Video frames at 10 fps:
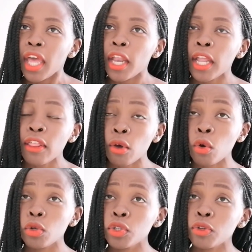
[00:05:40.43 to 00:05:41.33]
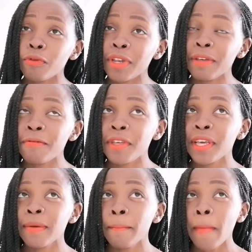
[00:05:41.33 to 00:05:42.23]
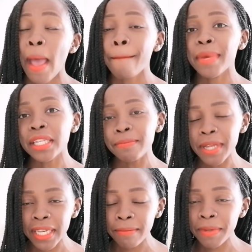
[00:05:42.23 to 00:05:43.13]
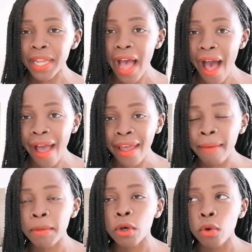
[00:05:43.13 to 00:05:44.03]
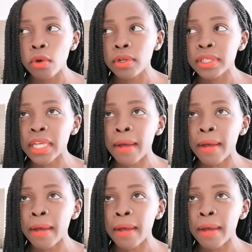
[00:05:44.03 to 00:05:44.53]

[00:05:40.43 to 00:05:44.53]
and that the cost of living might be a little bit high because